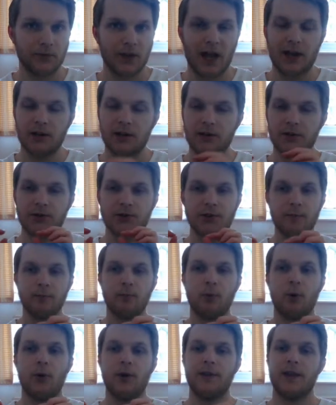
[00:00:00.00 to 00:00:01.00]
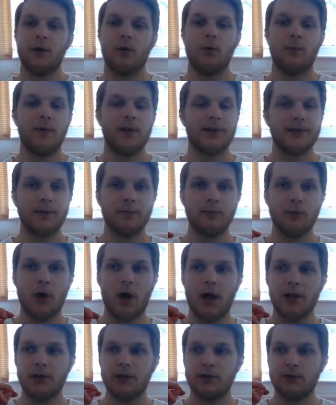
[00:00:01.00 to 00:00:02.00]
And at some point there will be some
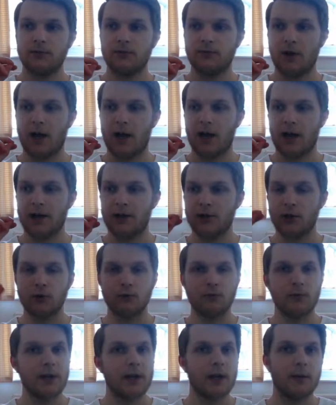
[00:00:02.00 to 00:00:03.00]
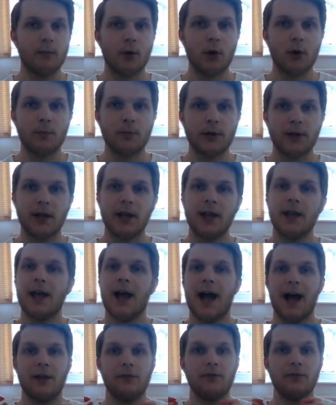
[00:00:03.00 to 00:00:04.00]
kind of eureka moment,
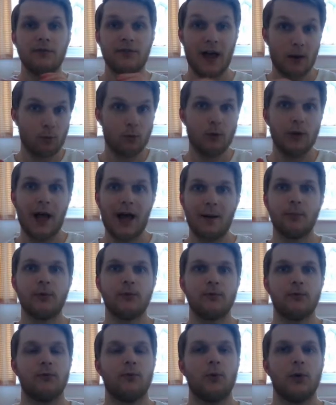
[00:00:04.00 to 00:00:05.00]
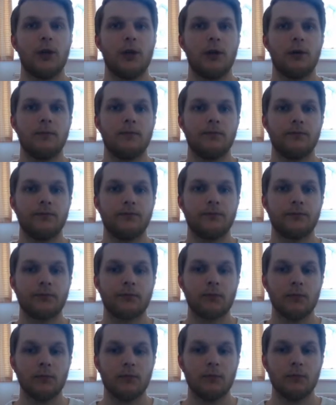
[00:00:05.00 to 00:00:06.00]
and that will happen for you.
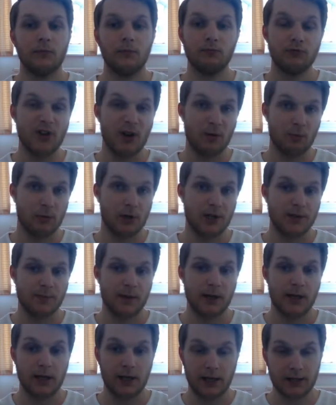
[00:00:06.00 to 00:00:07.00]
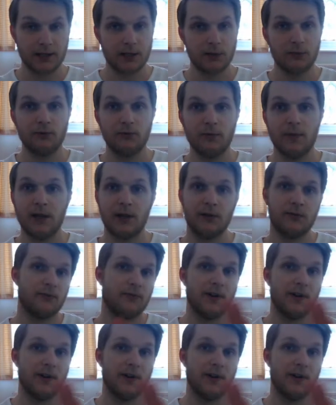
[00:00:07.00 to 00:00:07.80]
Generally speaking, it did for me.